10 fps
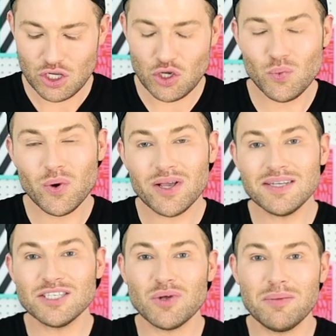you
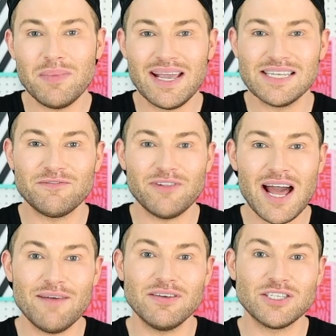really just wanna make as
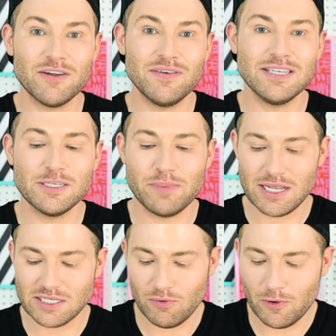flat of a surface as
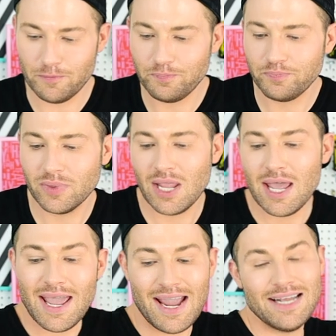possible.
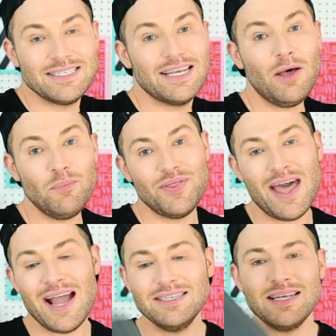And to help with
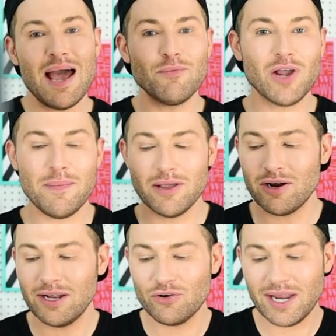that, I'm grabbing
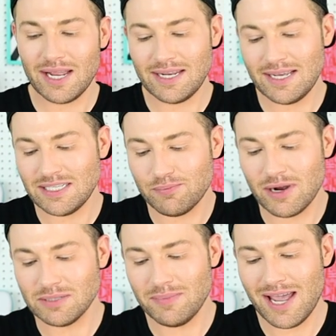our Cricut Easy
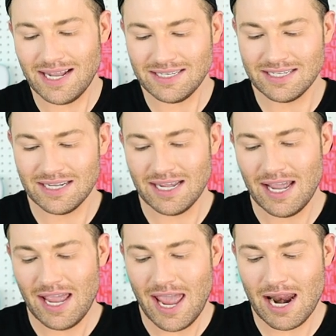Press mat
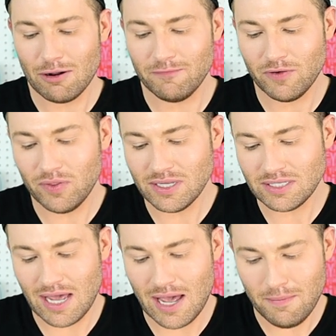and I'm gonna fold
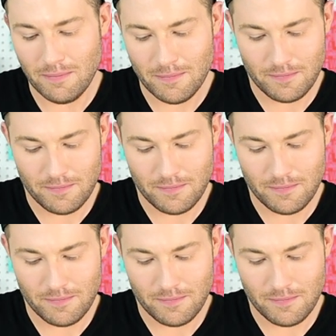this up,